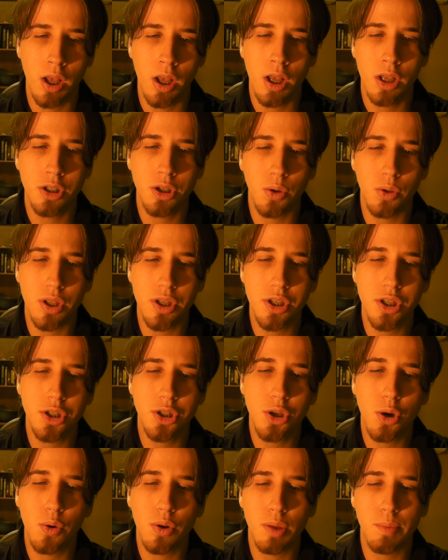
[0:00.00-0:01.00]
So this is
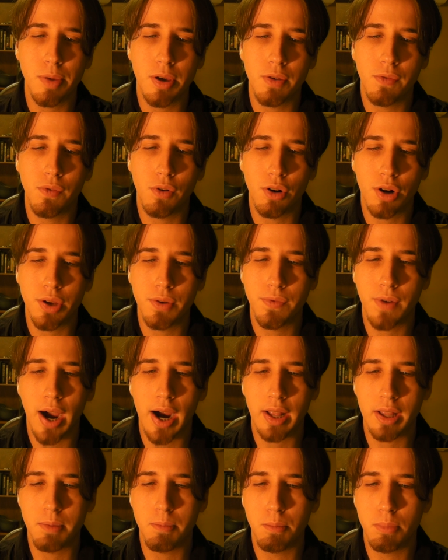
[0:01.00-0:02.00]
going to be a very
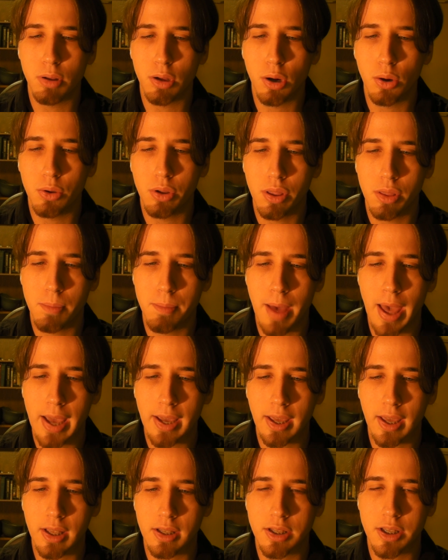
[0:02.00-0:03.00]
violent blow to the
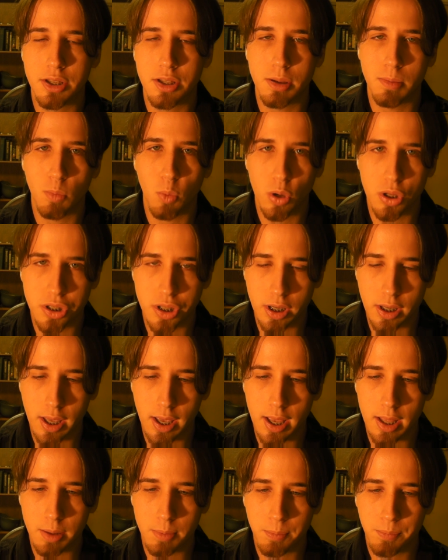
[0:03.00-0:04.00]
banking system once
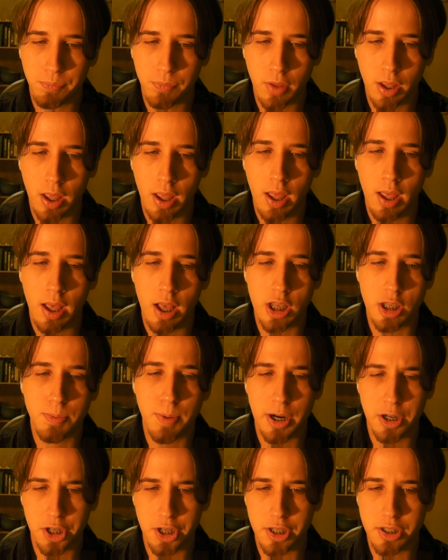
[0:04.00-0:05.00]
again,
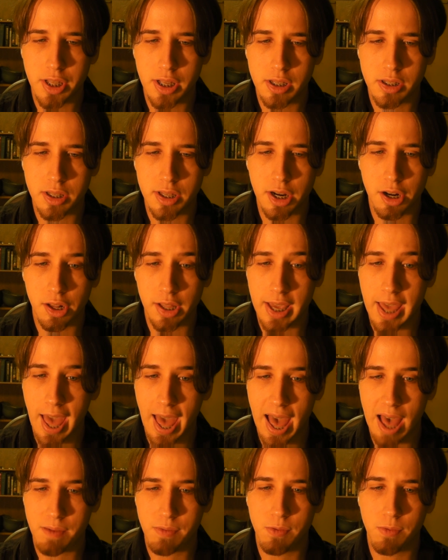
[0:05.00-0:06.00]
especially since nearly
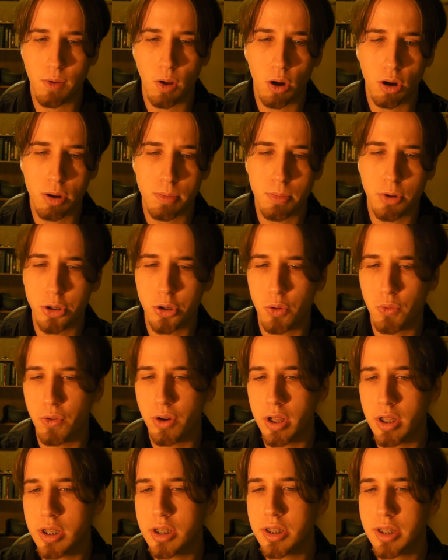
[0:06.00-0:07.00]
half of all commercial
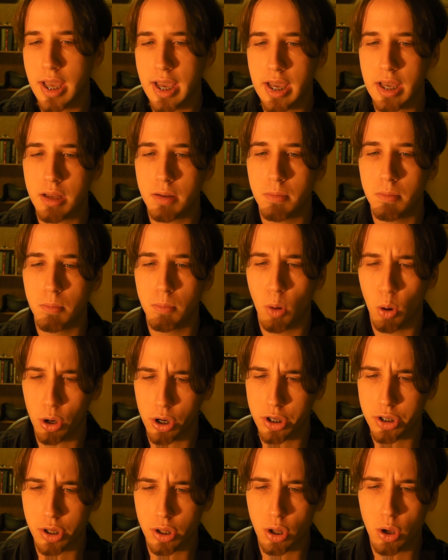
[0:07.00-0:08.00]
real estate
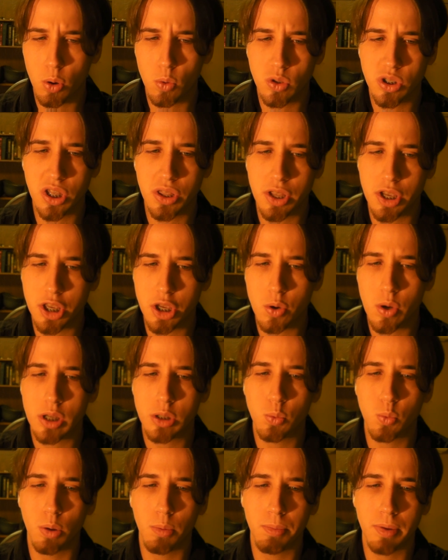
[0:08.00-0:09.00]
mortgage loans in the
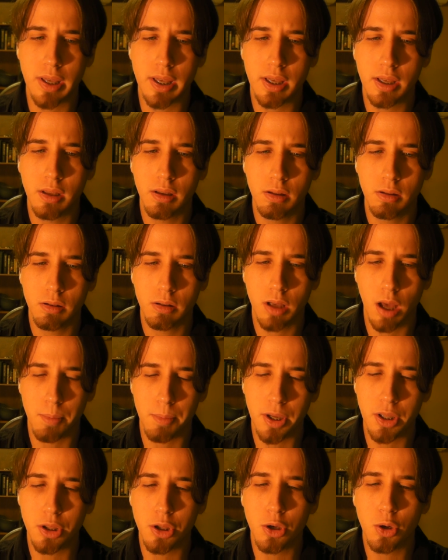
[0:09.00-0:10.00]
U.S. will be
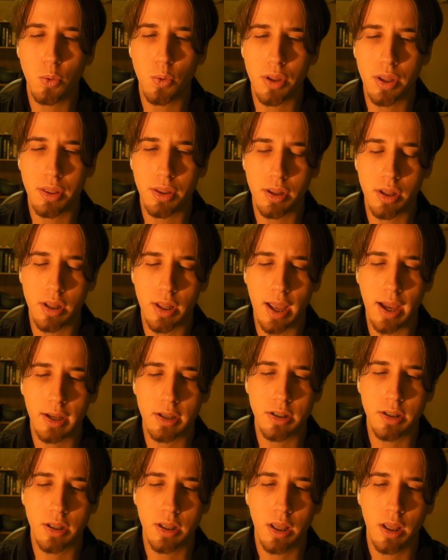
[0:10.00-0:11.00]
coming due within the
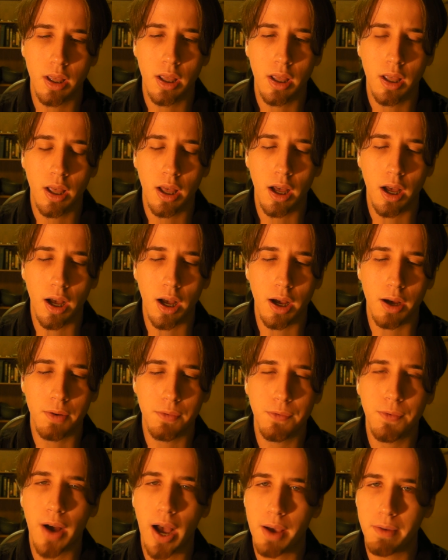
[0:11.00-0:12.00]
next
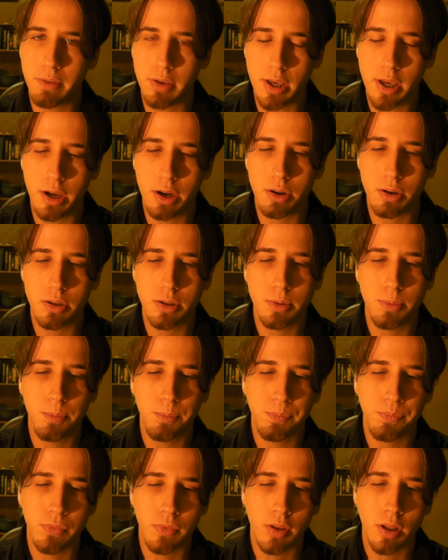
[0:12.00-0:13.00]
5 years.
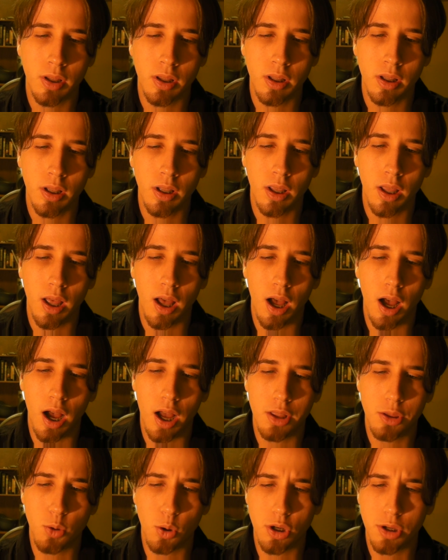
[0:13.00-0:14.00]

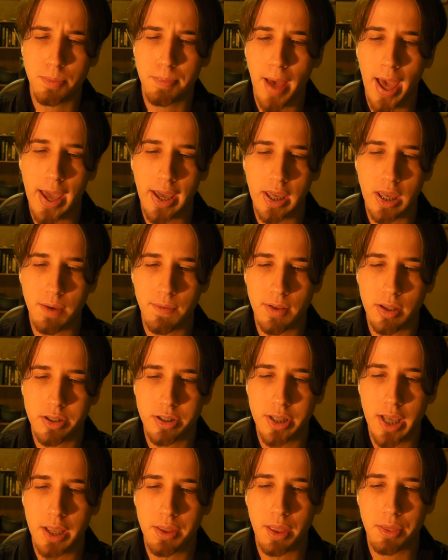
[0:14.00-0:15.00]
Deutsche Bank even
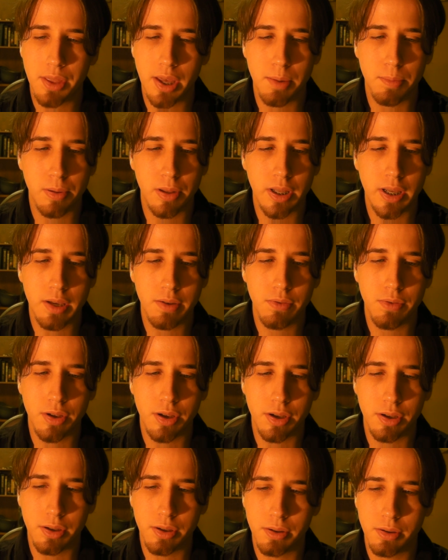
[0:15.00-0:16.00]
said that they believe
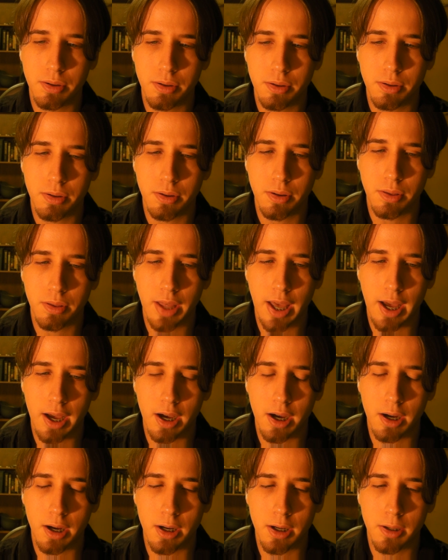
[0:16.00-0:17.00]

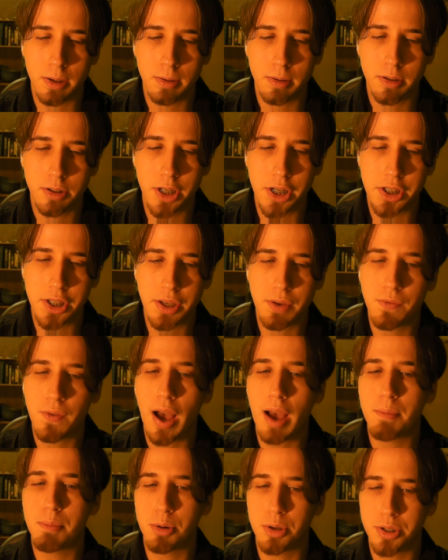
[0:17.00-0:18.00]
that
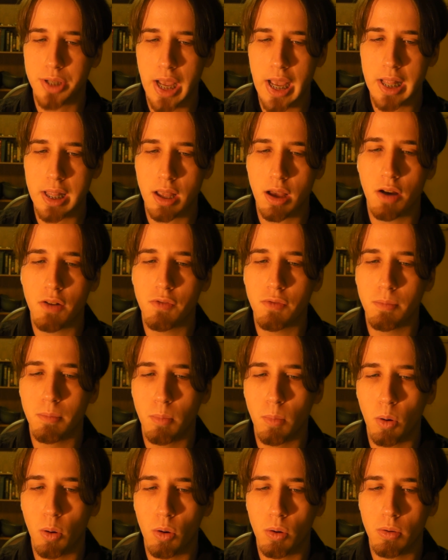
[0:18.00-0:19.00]
65% of
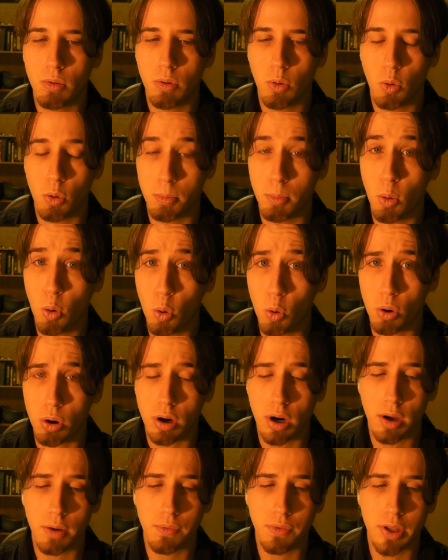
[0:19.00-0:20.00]
more
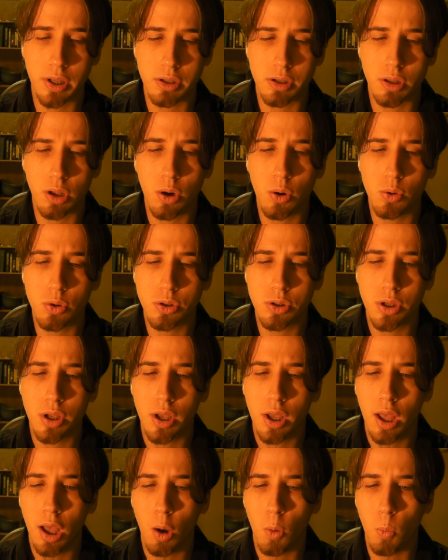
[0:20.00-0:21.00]
of these loans
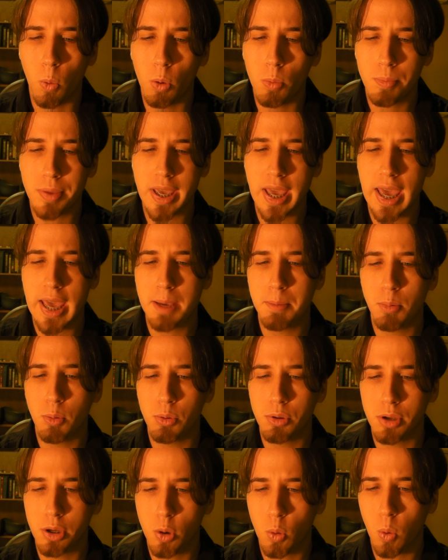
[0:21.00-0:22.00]
won't be able
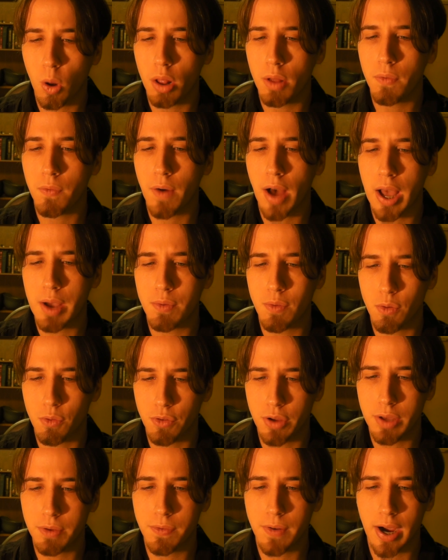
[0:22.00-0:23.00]
to qualify for
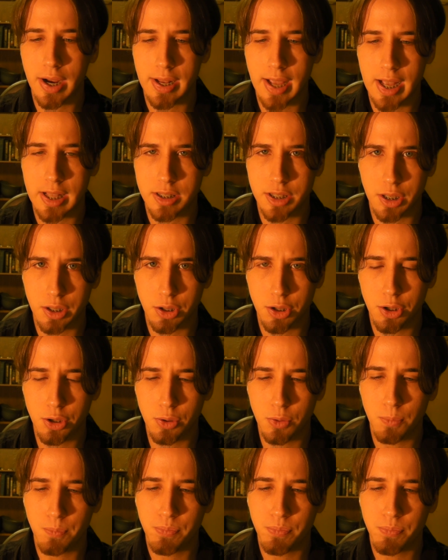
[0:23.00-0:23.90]
refinancing too.